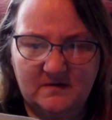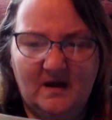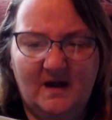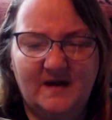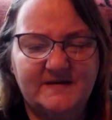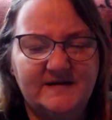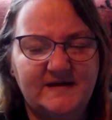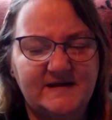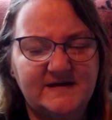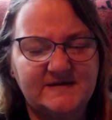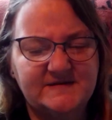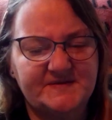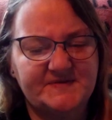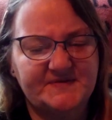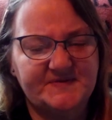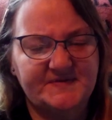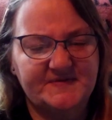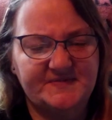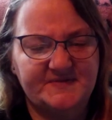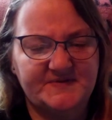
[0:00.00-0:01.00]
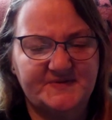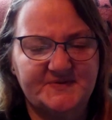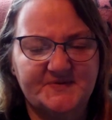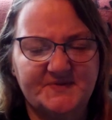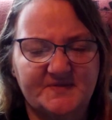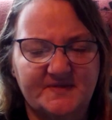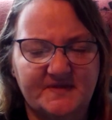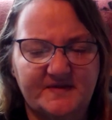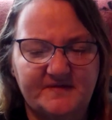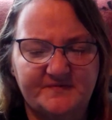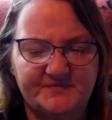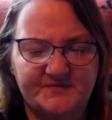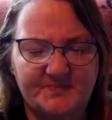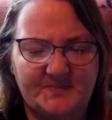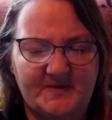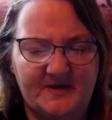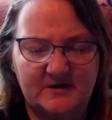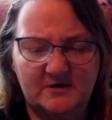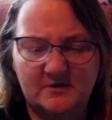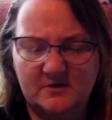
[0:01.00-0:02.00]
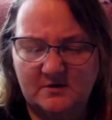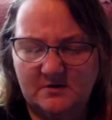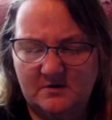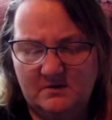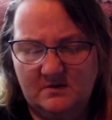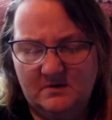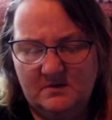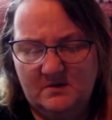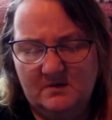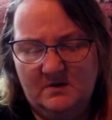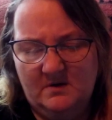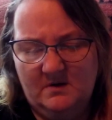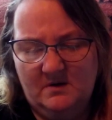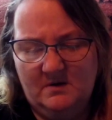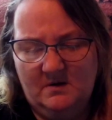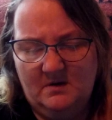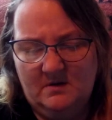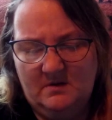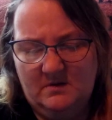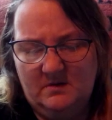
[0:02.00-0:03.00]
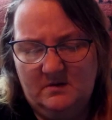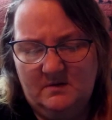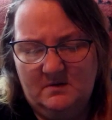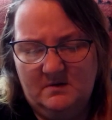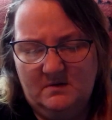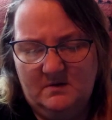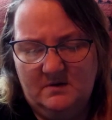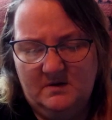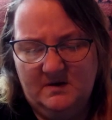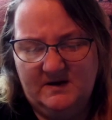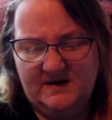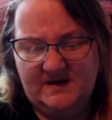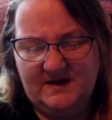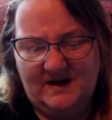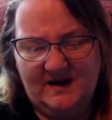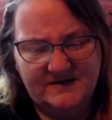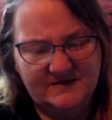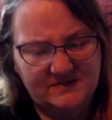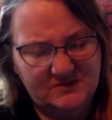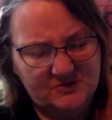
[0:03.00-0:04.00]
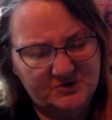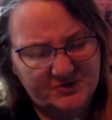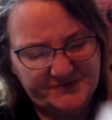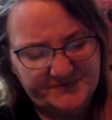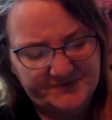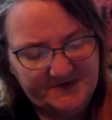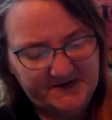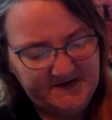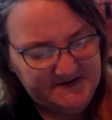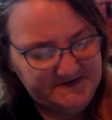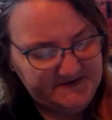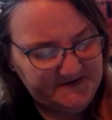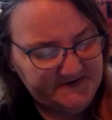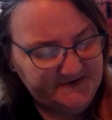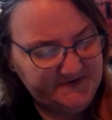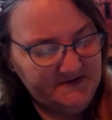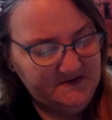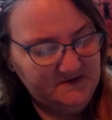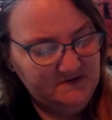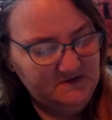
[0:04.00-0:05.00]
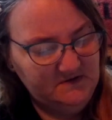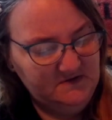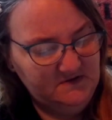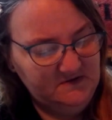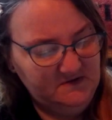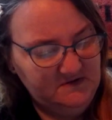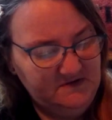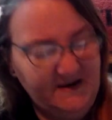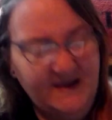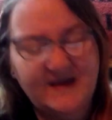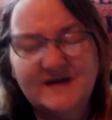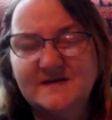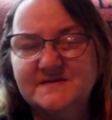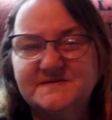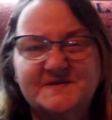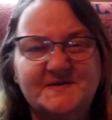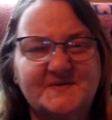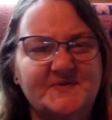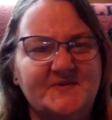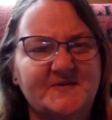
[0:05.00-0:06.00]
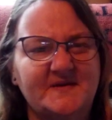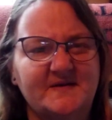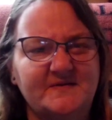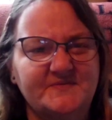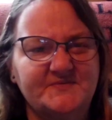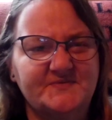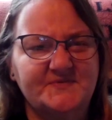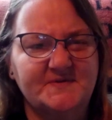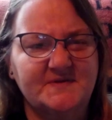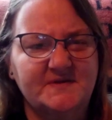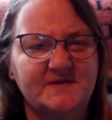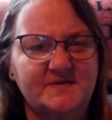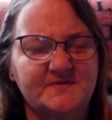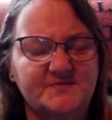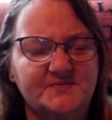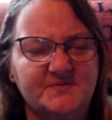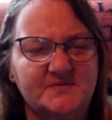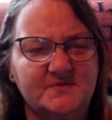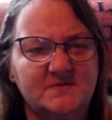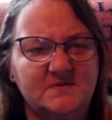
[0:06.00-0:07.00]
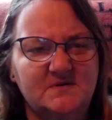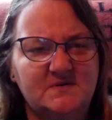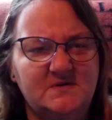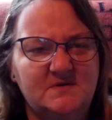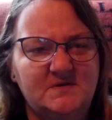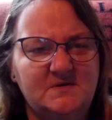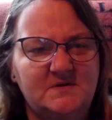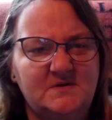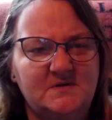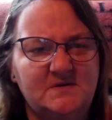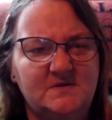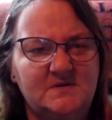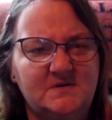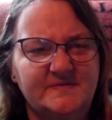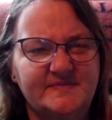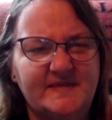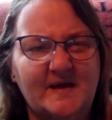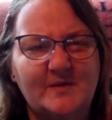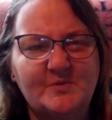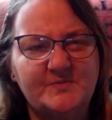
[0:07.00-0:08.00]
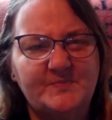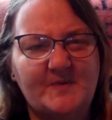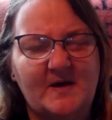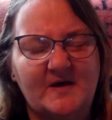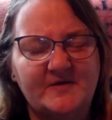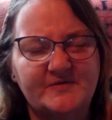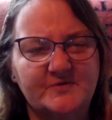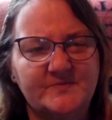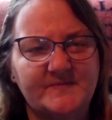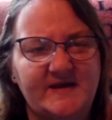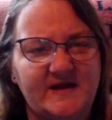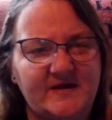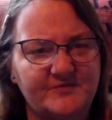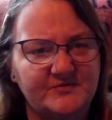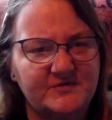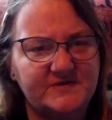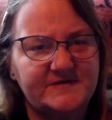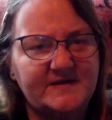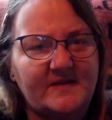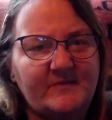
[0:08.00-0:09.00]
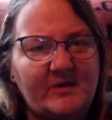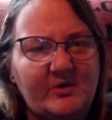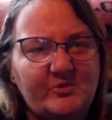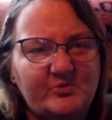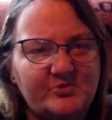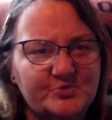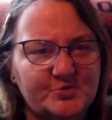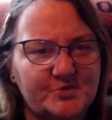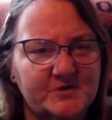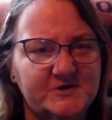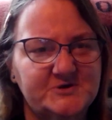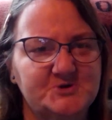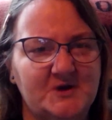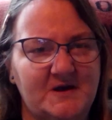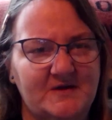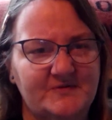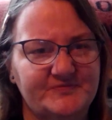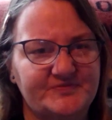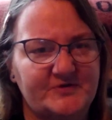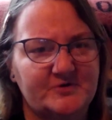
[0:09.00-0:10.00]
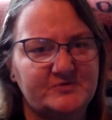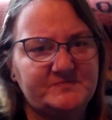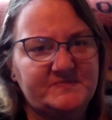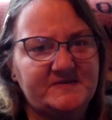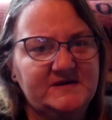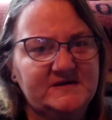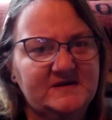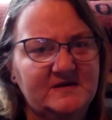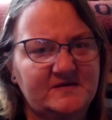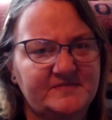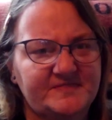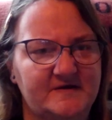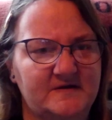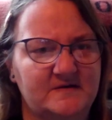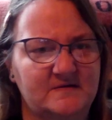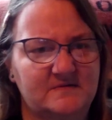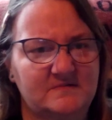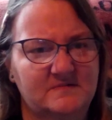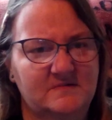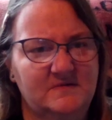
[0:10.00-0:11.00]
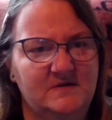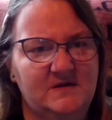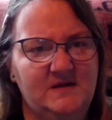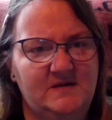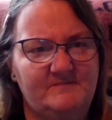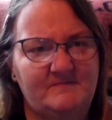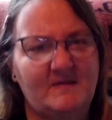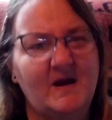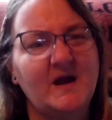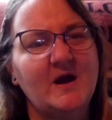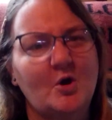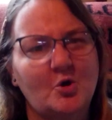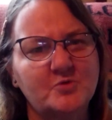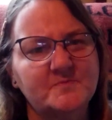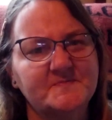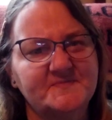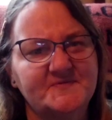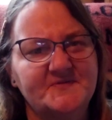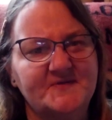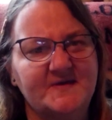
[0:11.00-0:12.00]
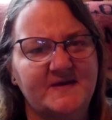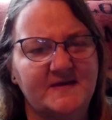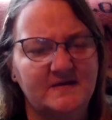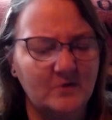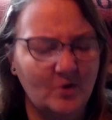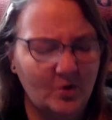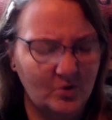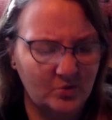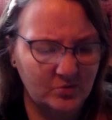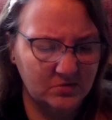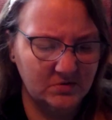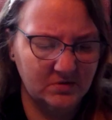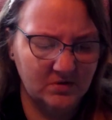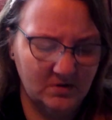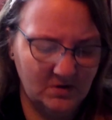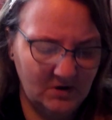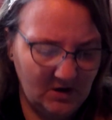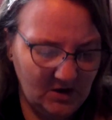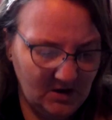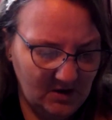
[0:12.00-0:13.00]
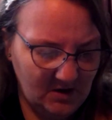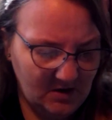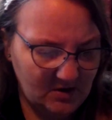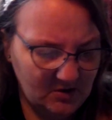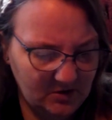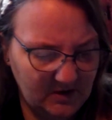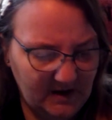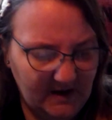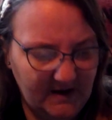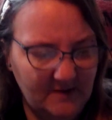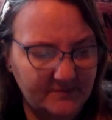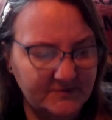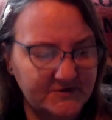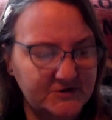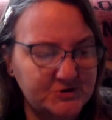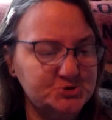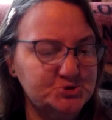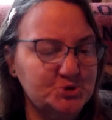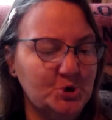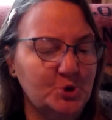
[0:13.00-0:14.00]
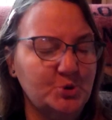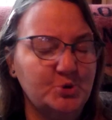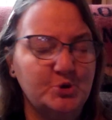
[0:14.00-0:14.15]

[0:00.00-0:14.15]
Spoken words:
I need to see the sleeves better. It kind of looks like it doesn't have sleeves. That would bother me. Every time I would reach out, there'd be nothing. My arms get cold. Okay, I'm going to show